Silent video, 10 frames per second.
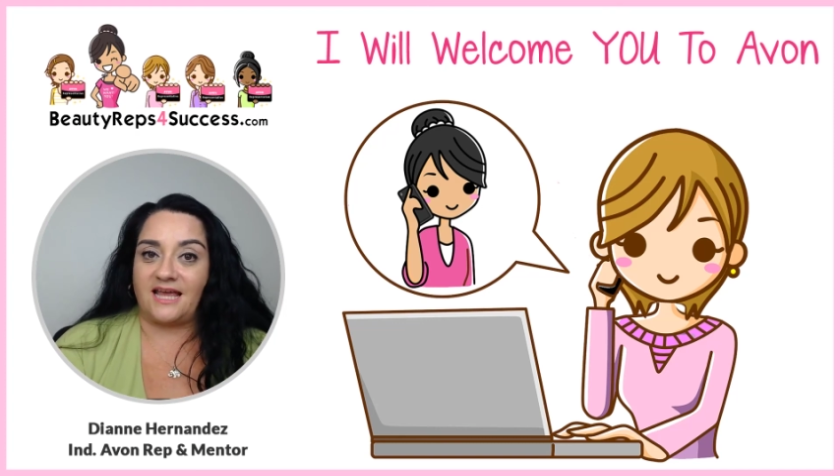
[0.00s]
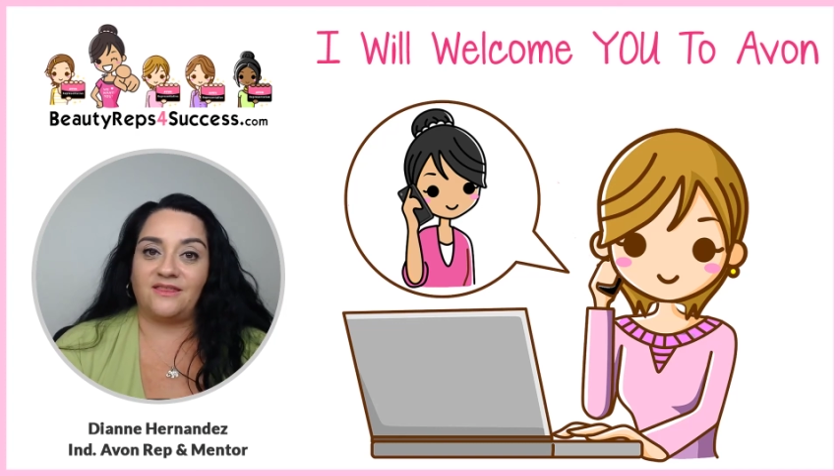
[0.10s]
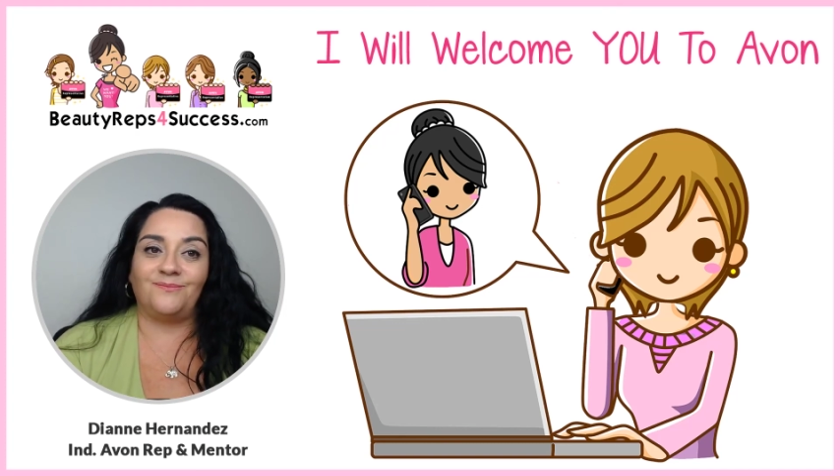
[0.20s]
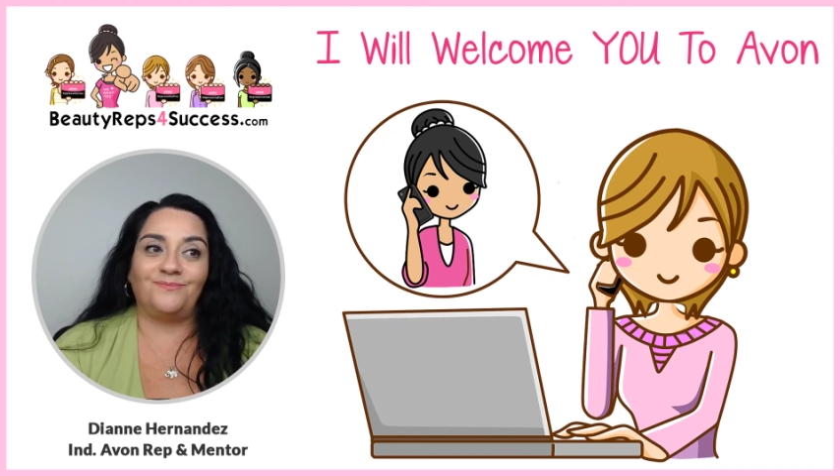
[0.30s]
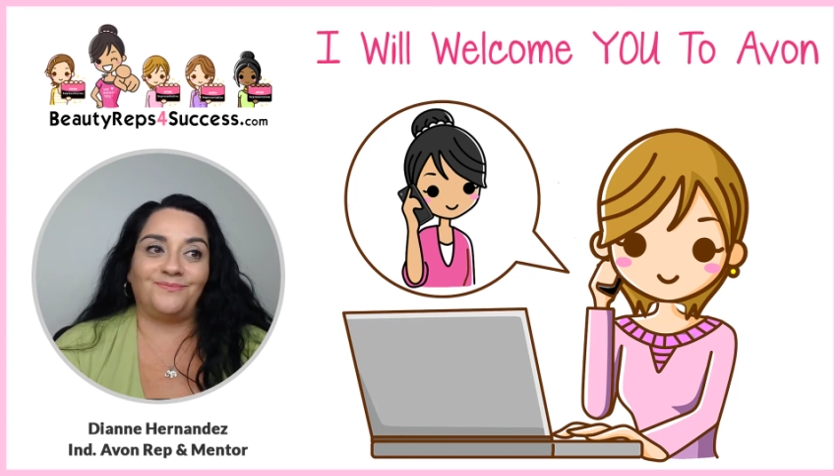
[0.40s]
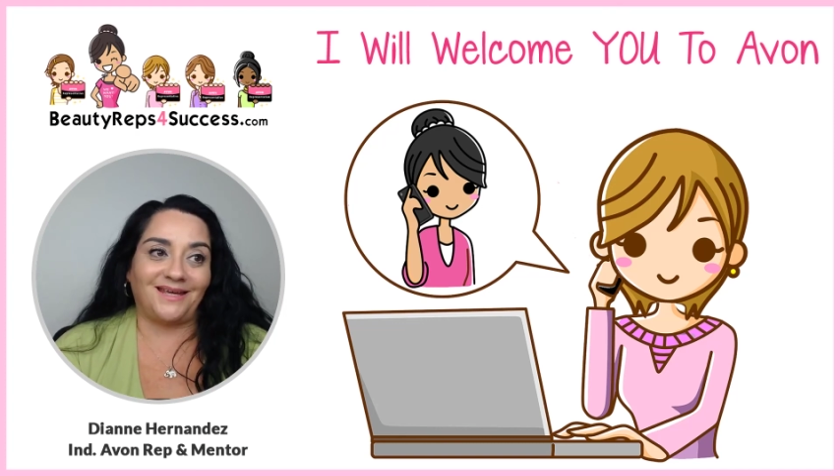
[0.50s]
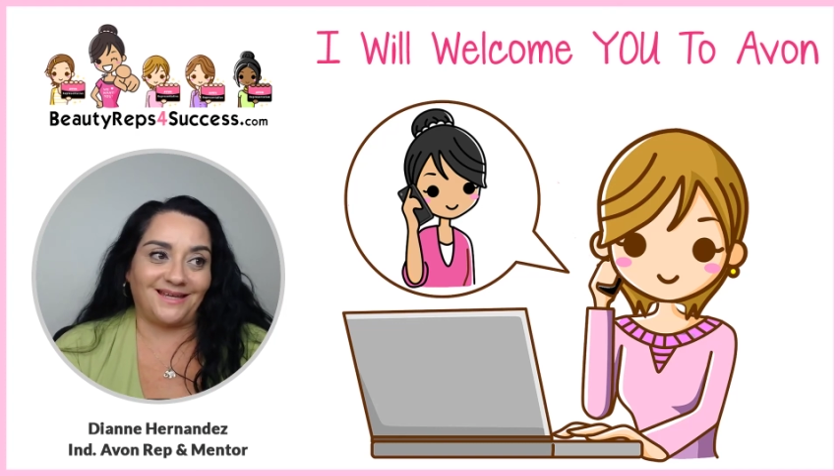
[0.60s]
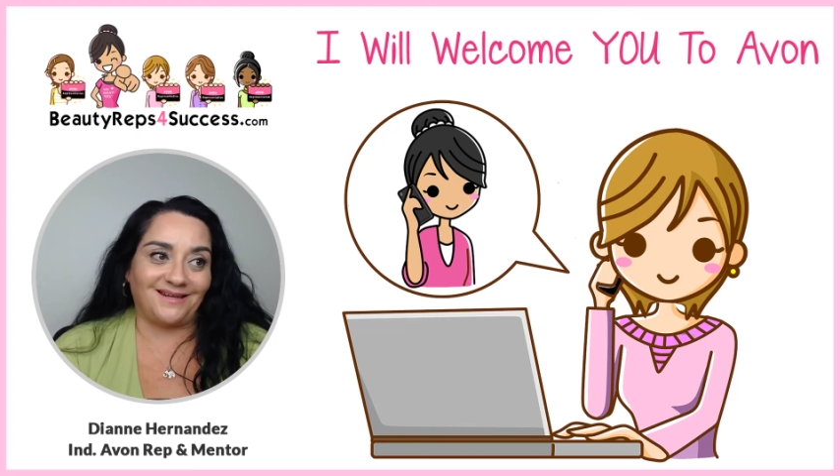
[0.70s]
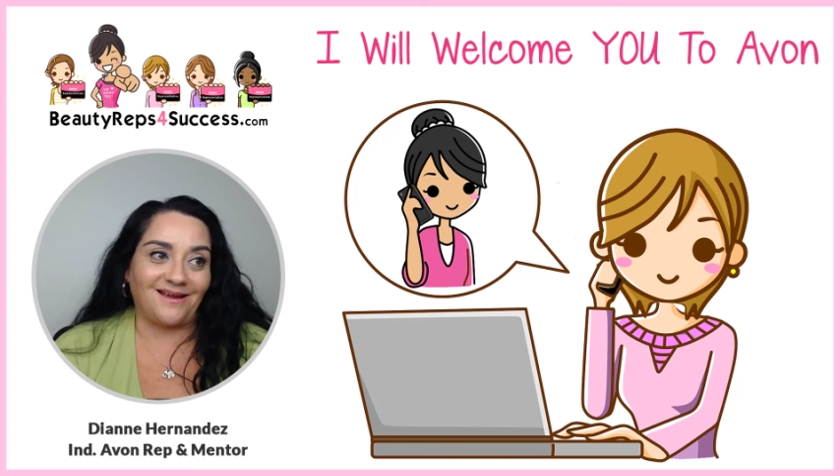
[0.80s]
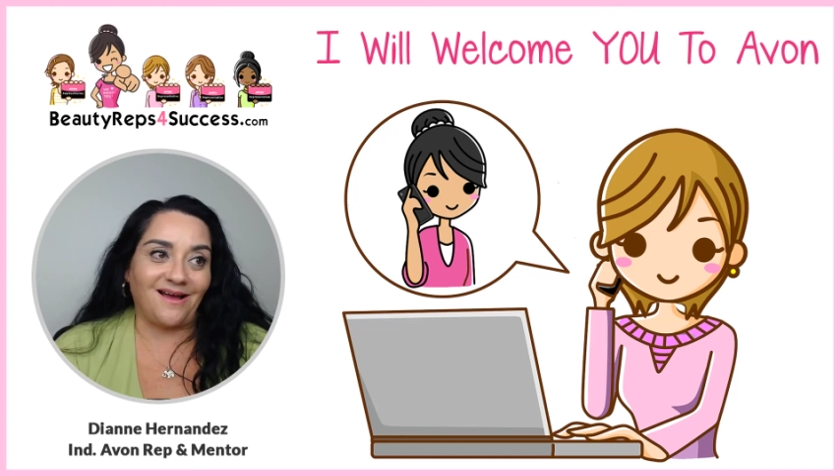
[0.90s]

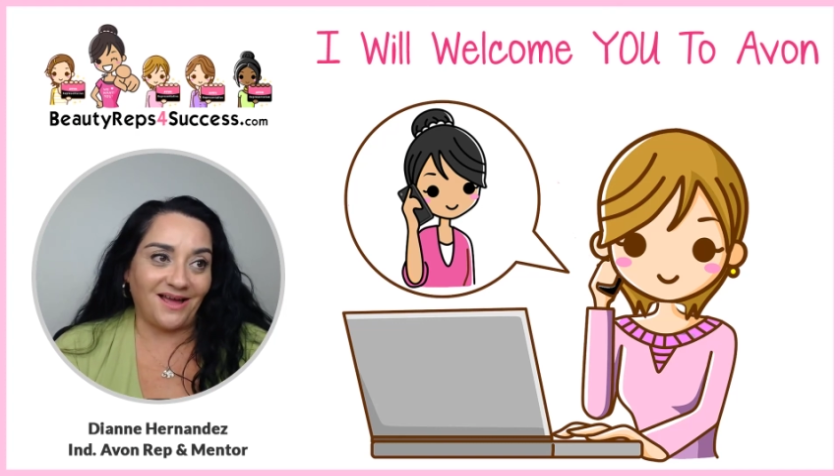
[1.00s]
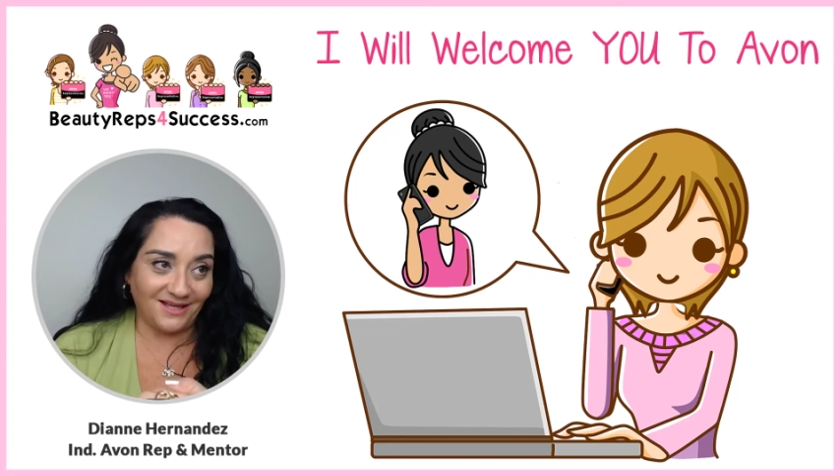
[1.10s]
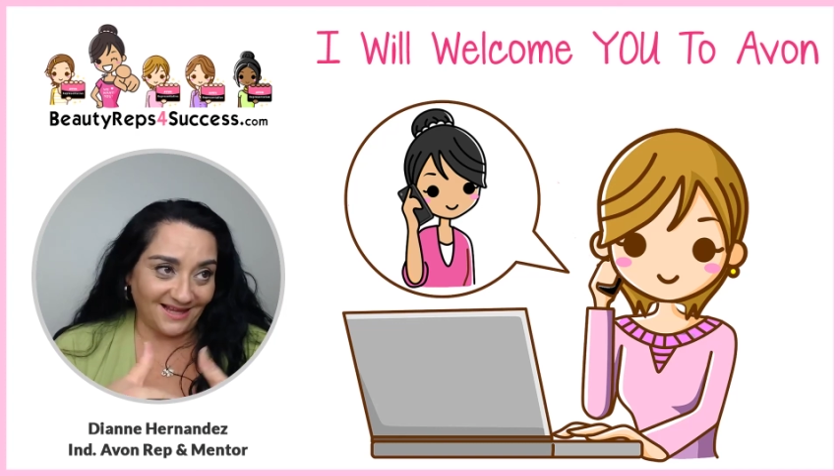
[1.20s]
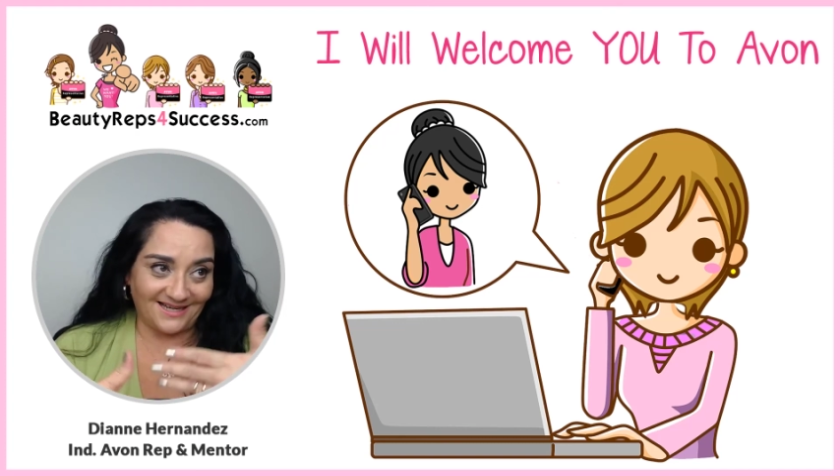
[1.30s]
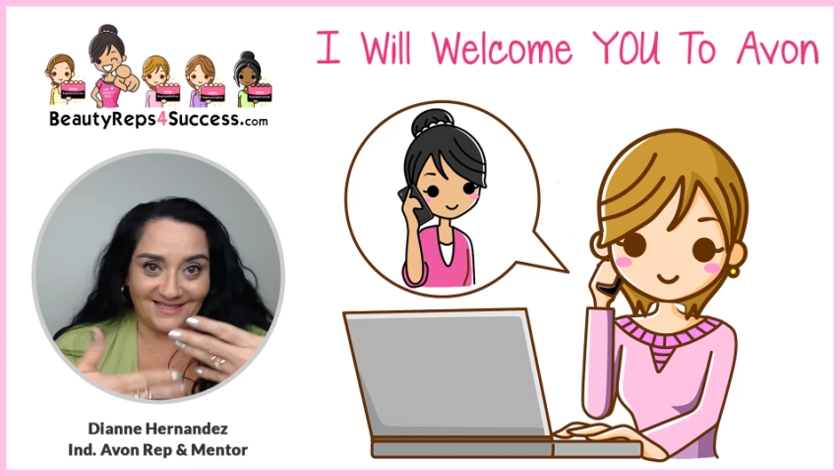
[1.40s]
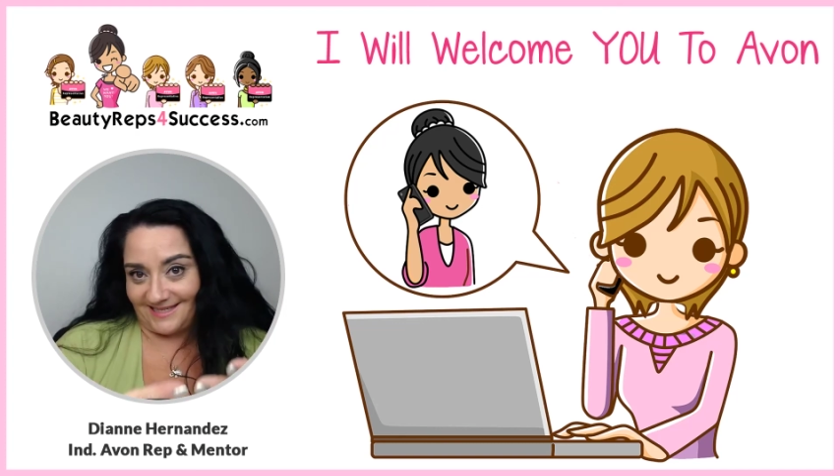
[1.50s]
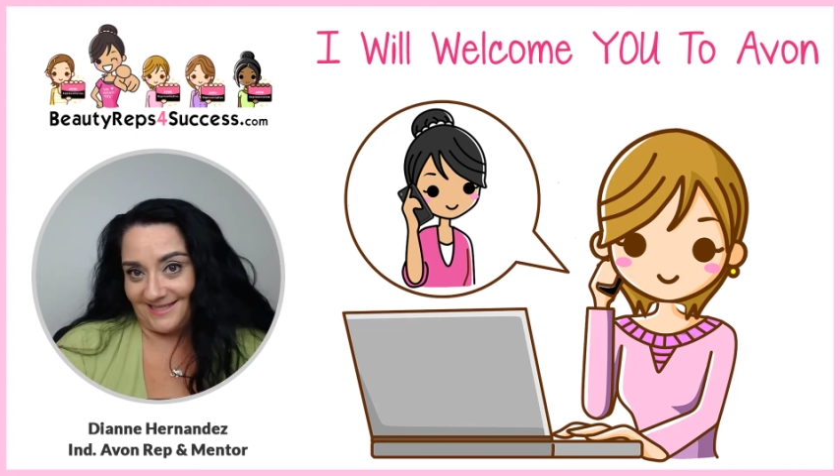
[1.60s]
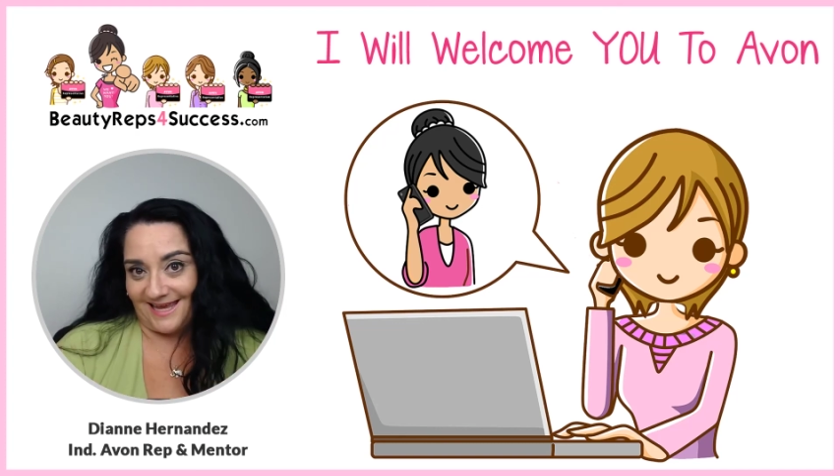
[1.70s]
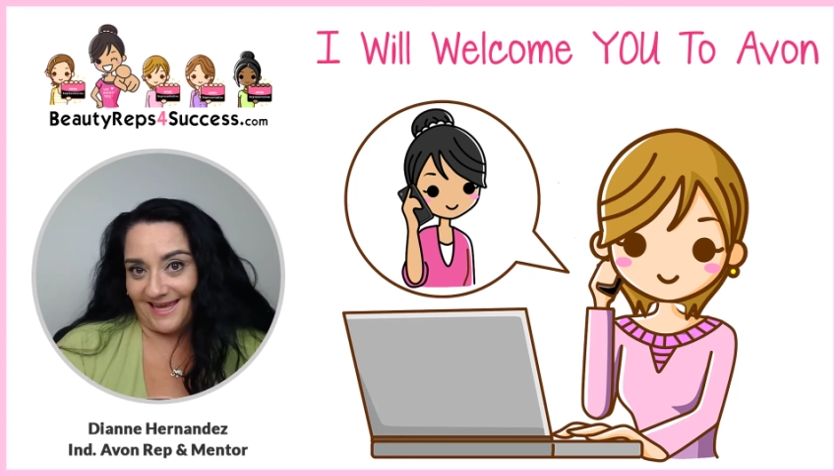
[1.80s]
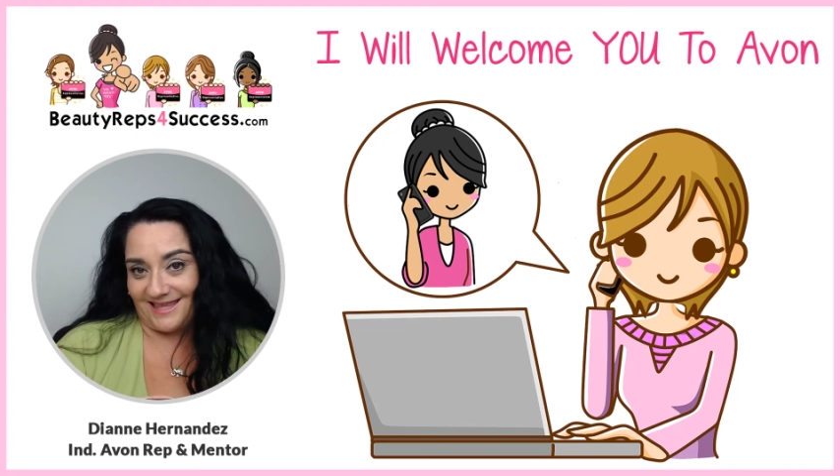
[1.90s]
And I like to say